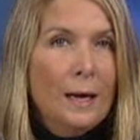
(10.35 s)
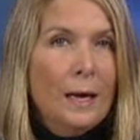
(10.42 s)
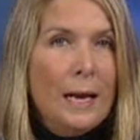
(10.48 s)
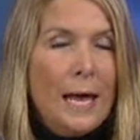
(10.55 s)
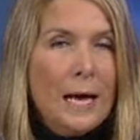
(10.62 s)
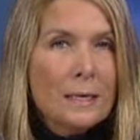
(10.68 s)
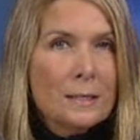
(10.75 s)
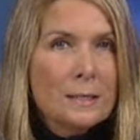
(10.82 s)

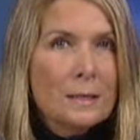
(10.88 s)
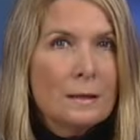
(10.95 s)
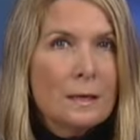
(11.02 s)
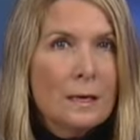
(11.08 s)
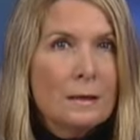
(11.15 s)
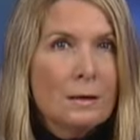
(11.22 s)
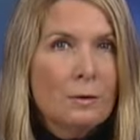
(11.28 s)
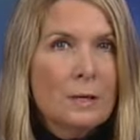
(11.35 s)
An
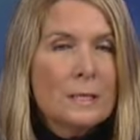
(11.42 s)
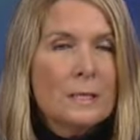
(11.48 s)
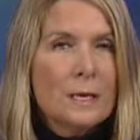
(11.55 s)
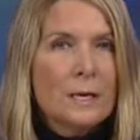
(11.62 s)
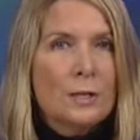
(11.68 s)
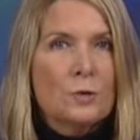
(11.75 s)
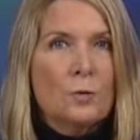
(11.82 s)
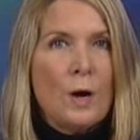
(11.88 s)
accident that nearly
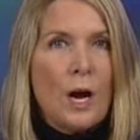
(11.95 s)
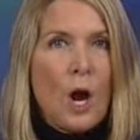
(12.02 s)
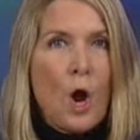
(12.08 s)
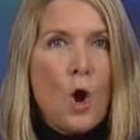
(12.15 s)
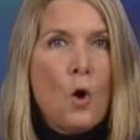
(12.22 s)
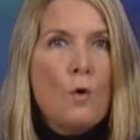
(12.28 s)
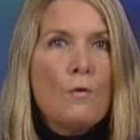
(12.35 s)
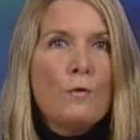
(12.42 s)
sent a truck
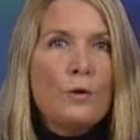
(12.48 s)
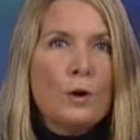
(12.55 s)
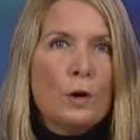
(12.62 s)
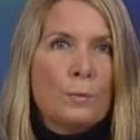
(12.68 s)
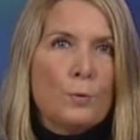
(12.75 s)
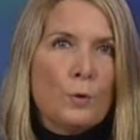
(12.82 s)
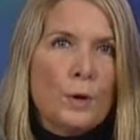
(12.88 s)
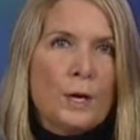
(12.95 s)
over
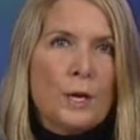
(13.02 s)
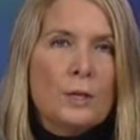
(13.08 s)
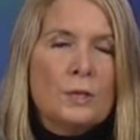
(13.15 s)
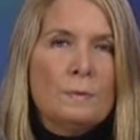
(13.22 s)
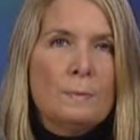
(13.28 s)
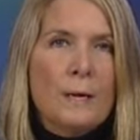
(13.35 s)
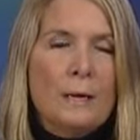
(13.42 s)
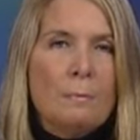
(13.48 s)
a
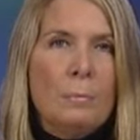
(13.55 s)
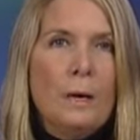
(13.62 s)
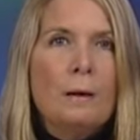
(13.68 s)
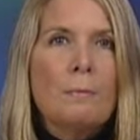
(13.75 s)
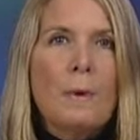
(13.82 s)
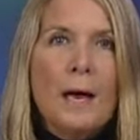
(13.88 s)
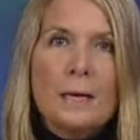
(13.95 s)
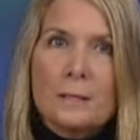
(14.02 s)
bridge made a
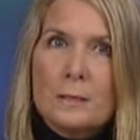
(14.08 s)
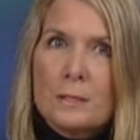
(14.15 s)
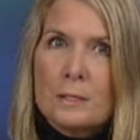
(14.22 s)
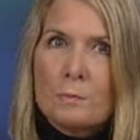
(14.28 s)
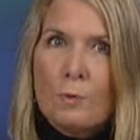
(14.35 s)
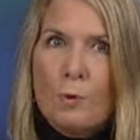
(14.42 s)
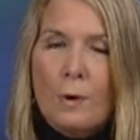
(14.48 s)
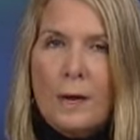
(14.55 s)
big mess
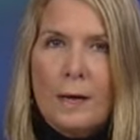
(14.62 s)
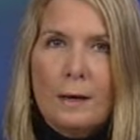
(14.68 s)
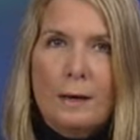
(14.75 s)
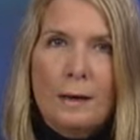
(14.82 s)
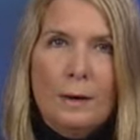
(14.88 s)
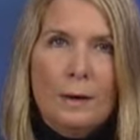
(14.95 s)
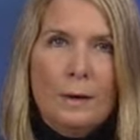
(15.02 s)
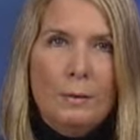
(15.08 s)
this
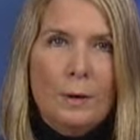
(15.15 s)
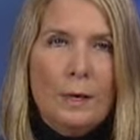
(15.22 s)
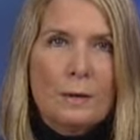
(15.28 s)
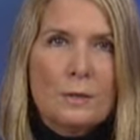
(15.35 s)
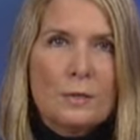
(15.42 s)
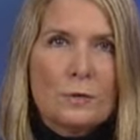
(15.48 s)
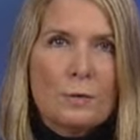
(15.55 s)
morning. We get the